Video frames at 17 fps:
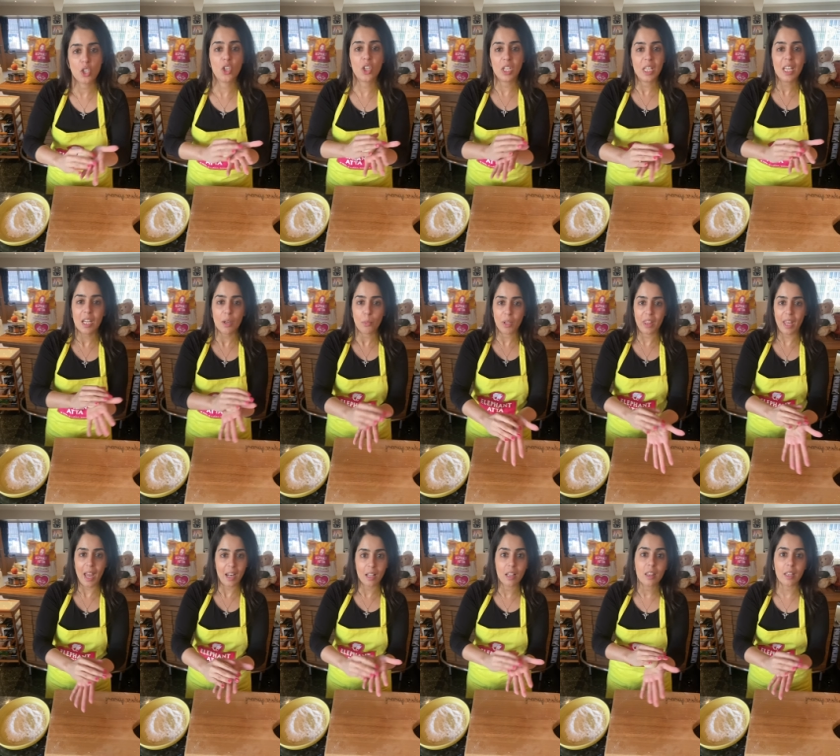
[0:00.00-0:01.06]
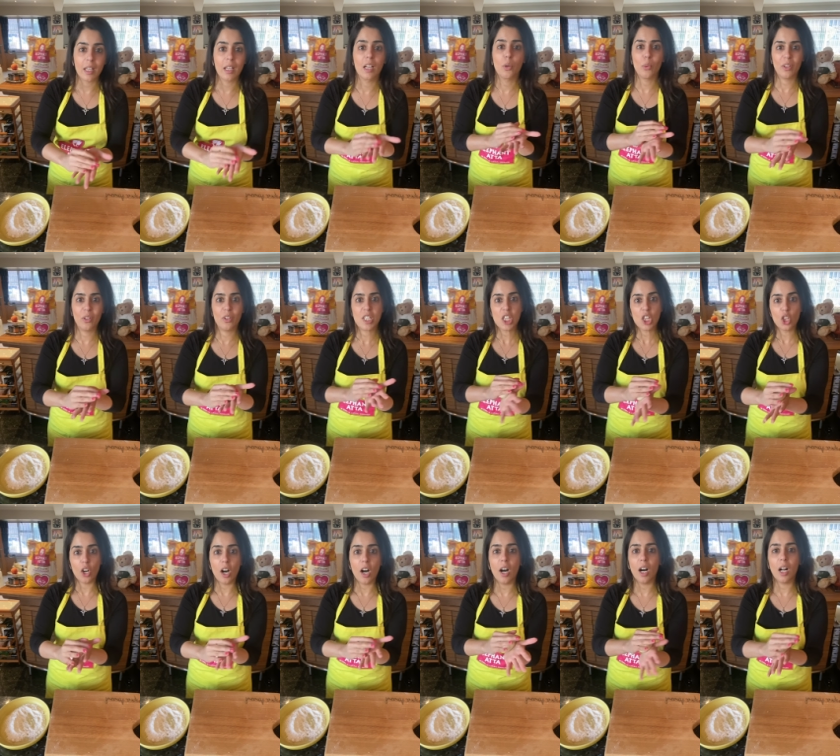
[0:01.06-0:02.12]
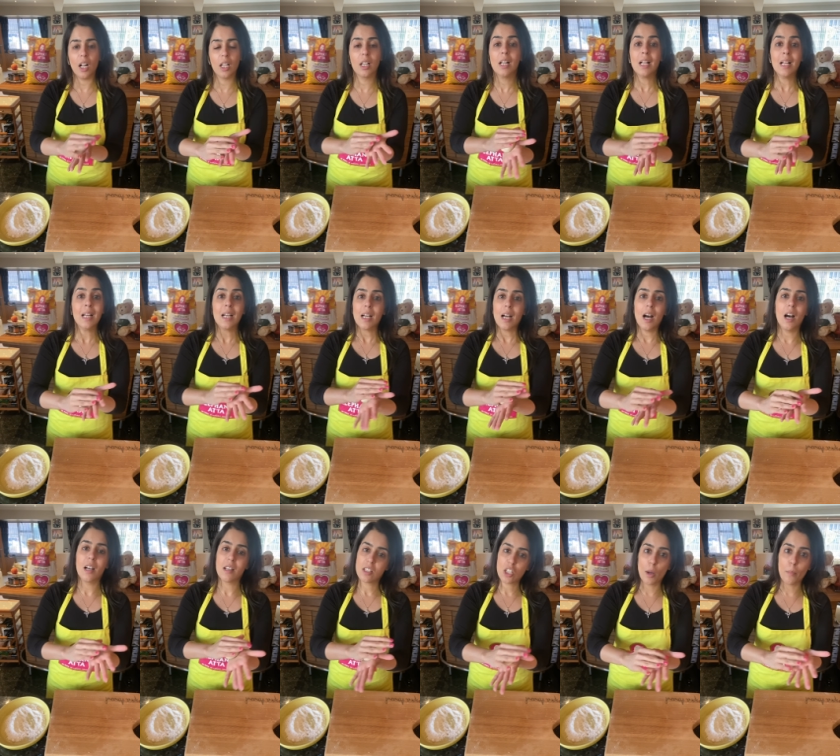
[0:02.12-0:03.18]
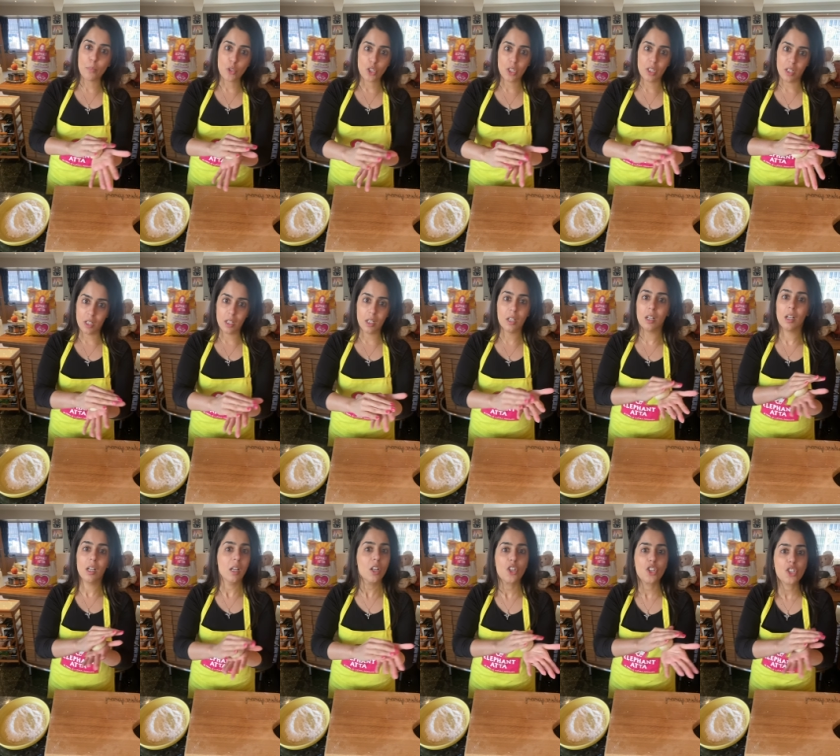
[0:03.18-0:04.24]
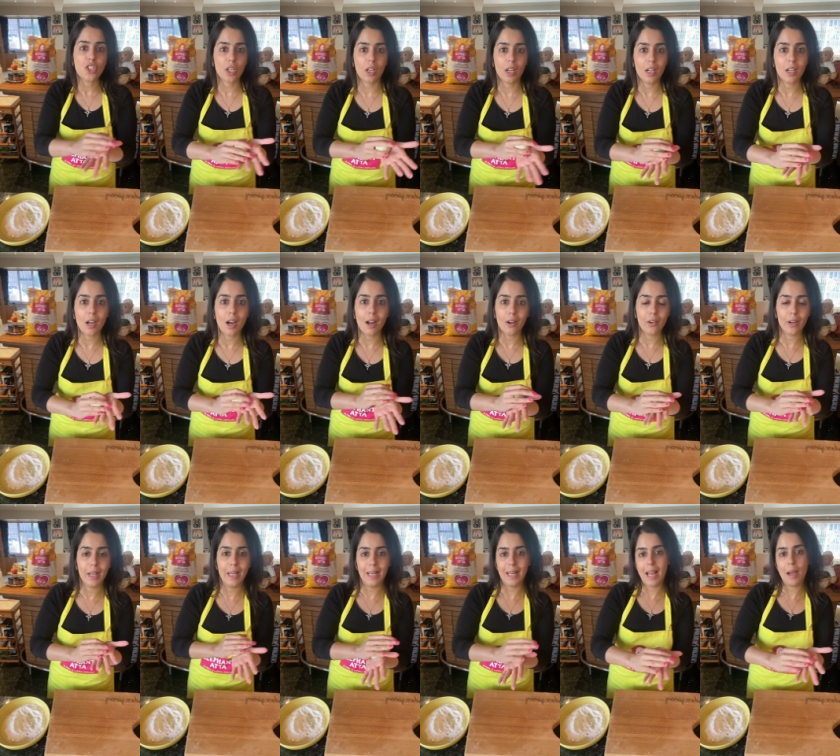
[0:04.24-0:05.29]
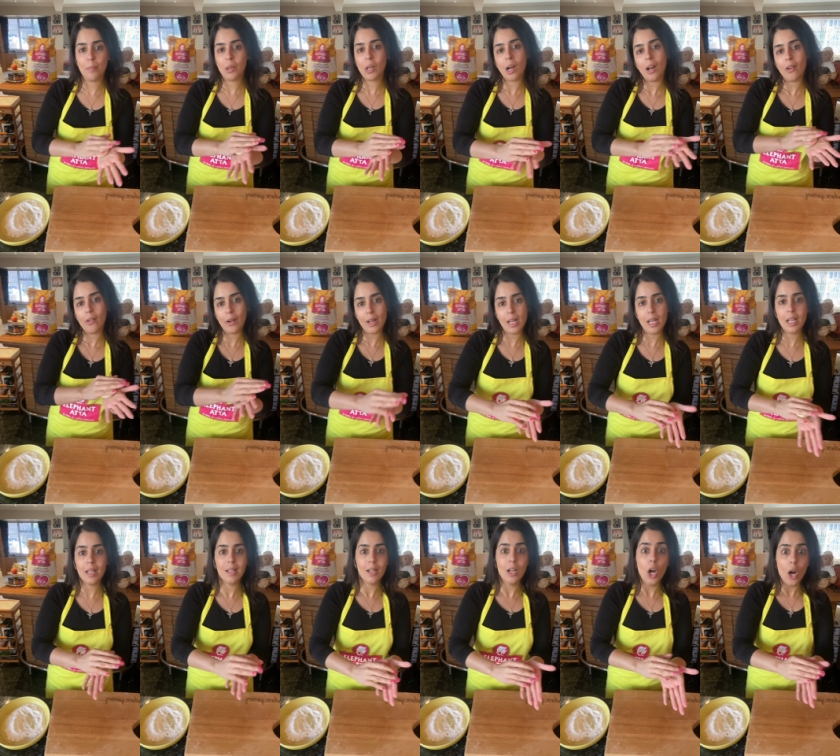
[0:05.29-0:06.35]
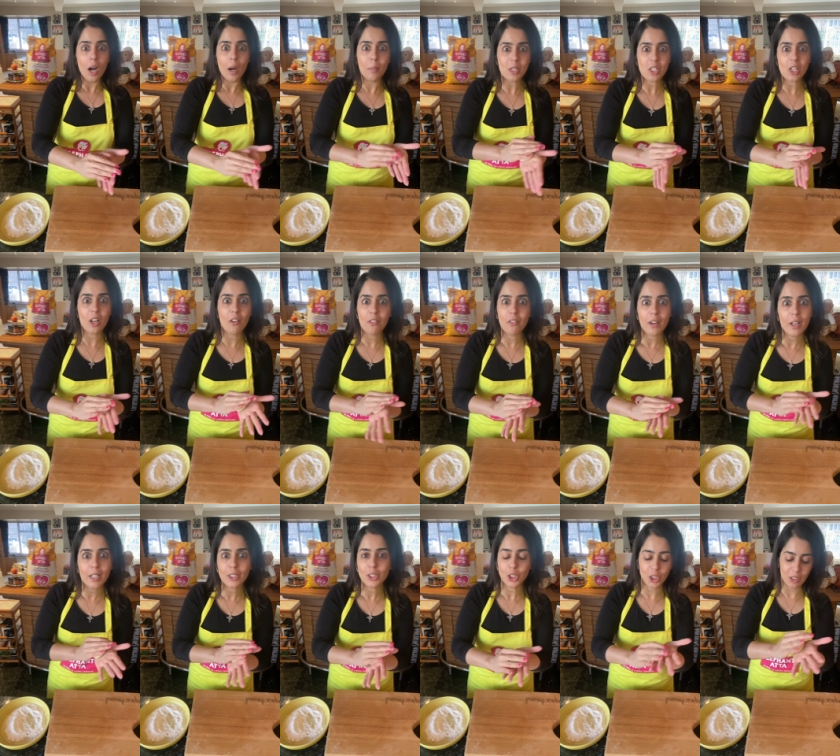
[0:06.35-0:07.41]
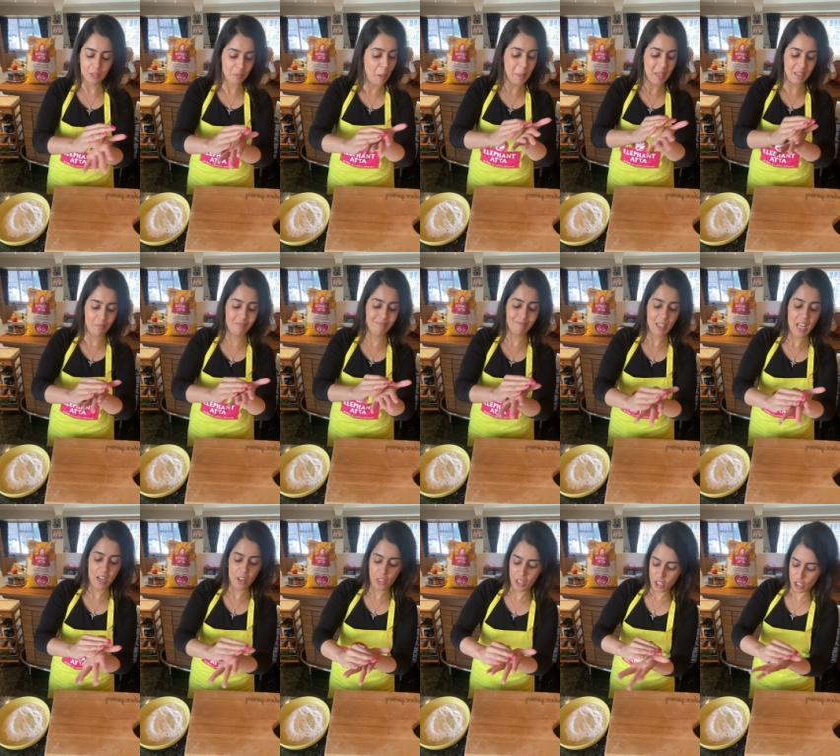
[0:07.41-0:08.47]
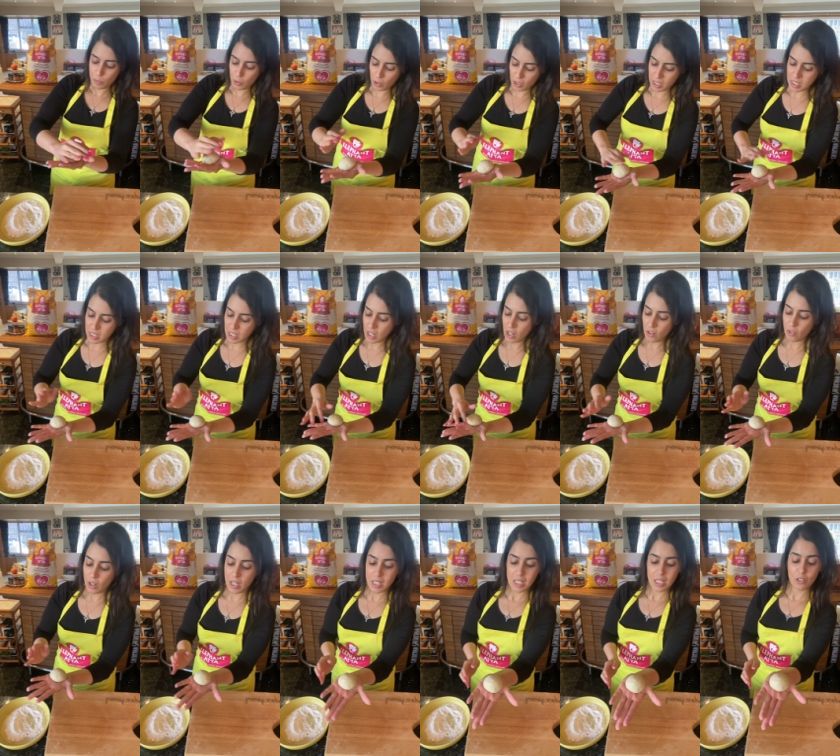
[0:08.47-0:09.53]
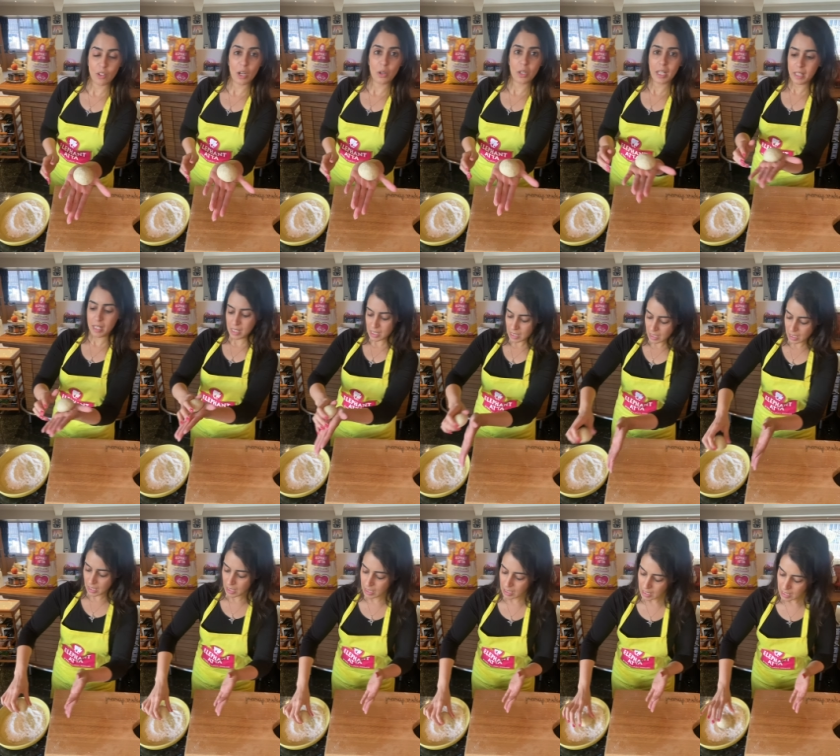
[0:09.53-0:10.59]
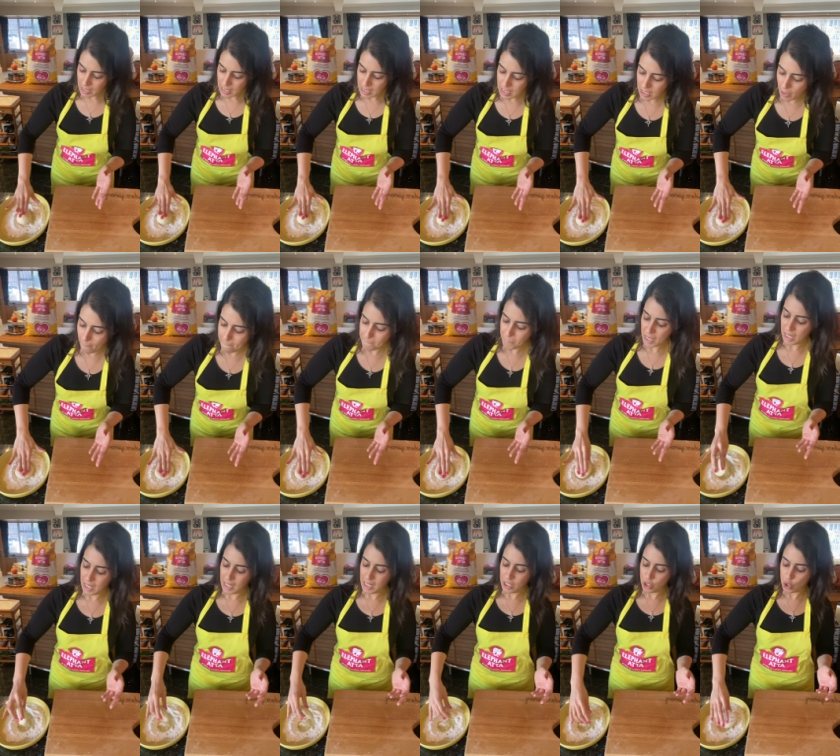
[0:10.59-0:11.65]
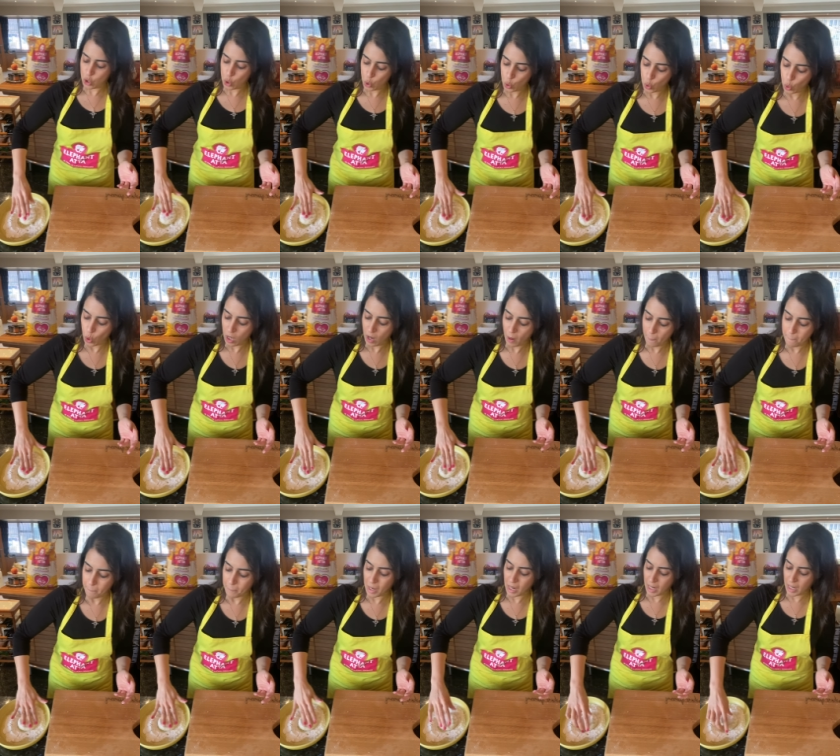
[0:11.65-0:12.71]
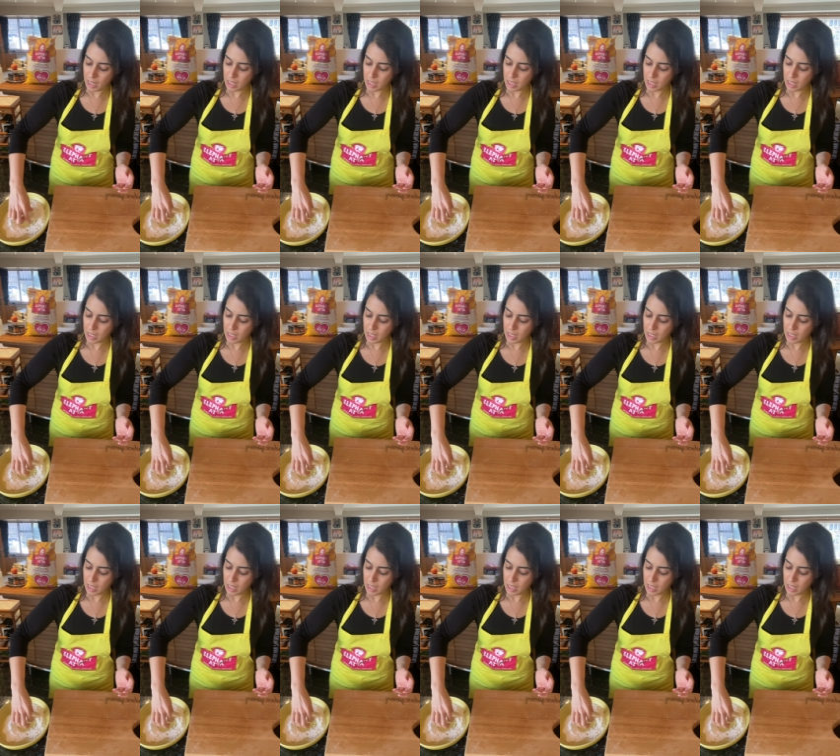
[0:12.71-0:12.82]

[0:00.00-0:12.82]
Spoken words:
eat it with anything, whether it's dal, sabji, chicken curry, lamb curry, masala fish, I mean, anything to be honest. Right, round like this, dip into my